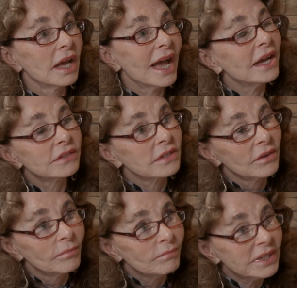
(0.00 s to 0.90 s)
as
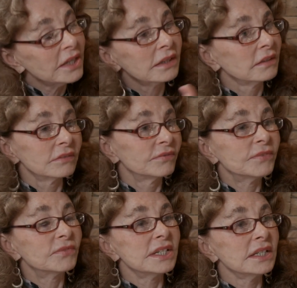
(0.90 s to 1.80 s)
being
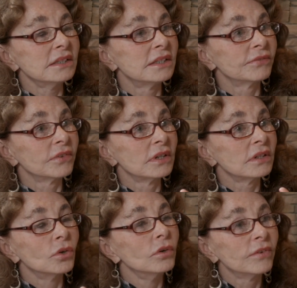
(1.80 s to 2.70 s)
15 different
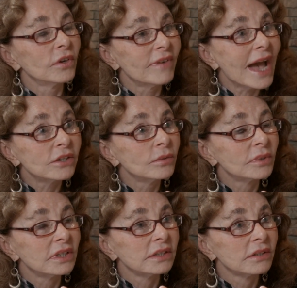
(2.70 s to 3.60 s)
Hoover vacuum
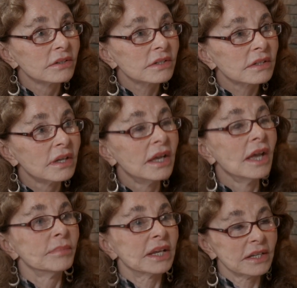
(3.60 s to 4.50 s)
cleaners.
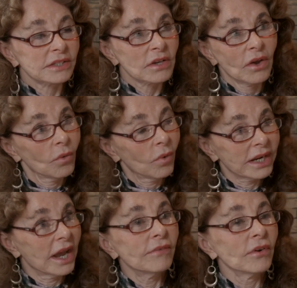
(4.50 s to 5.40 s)
Because
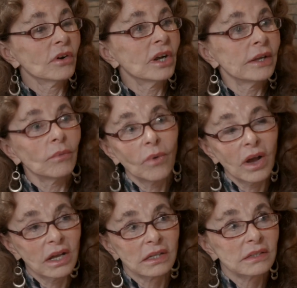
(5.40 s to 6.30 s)
whatever it
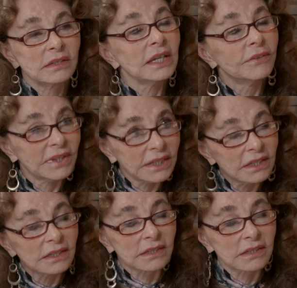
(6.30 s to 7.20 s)
was, if it
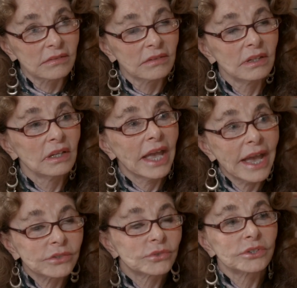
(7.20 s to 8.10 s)
is
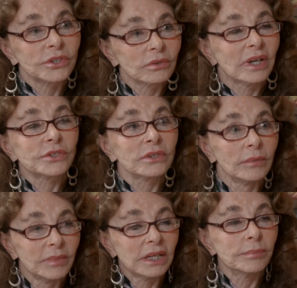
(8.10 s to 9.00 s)
extraterrestrial
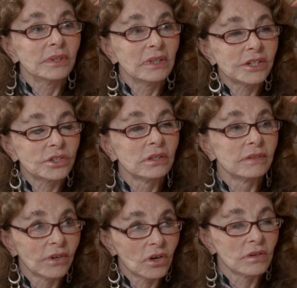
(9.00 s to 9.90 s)
manipulation
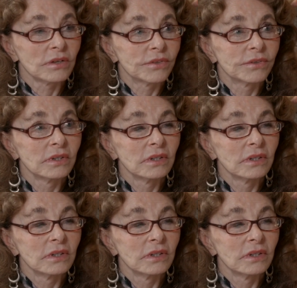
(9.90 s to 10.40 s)
of Earth,